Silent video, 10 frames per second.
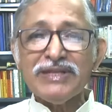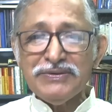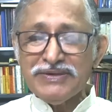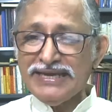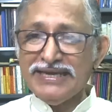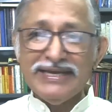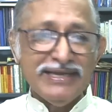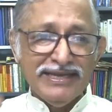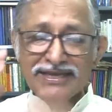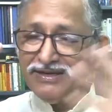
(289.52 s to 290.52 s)
Okay.
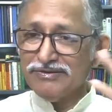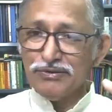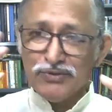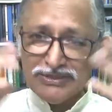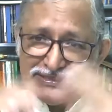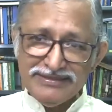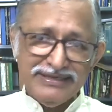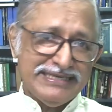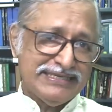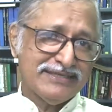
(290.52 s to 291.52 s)
Now the
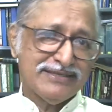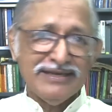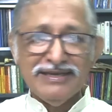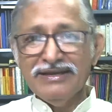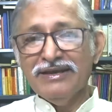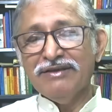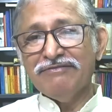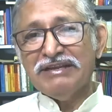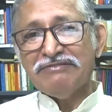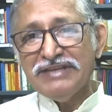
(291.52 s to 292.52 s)
question is,
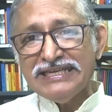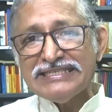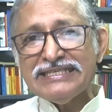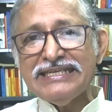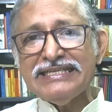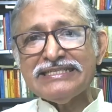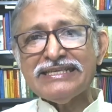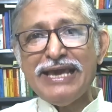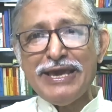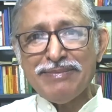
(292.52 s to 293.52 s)
when Philistines
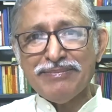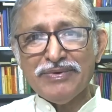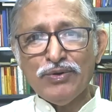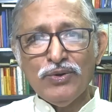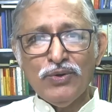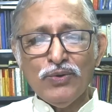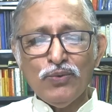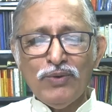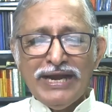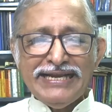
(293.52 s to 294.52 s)
came,
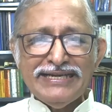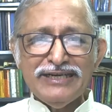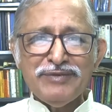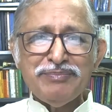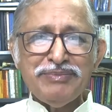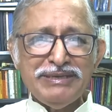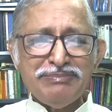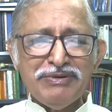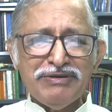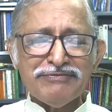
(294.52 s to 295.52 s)
why did
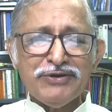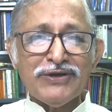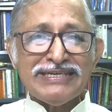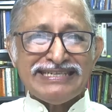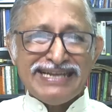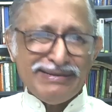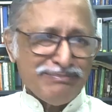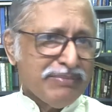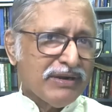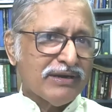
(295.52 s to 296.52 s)
people of God
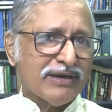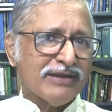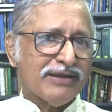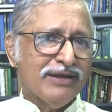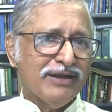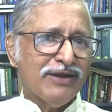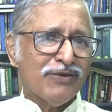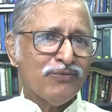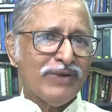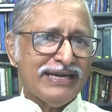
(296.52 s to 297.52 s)
tremble?
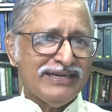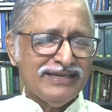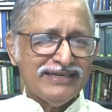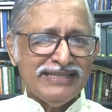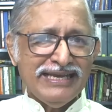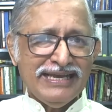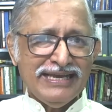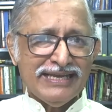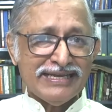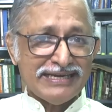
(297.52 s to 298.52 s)
Why did
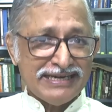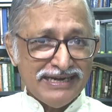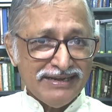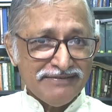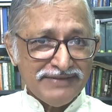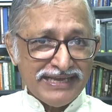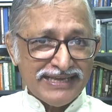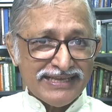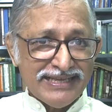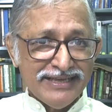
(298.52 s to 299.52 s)
they run
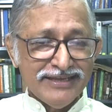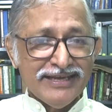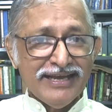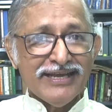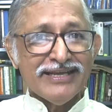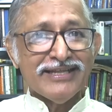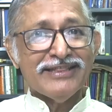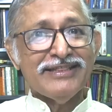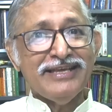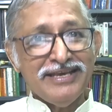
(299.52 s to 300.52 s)
away?
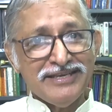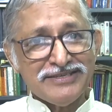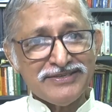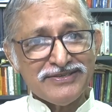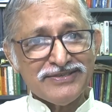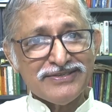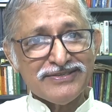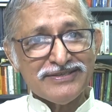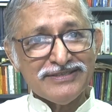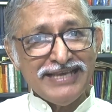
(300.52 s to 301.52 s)

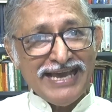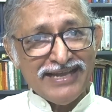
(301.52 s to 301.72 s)
This, the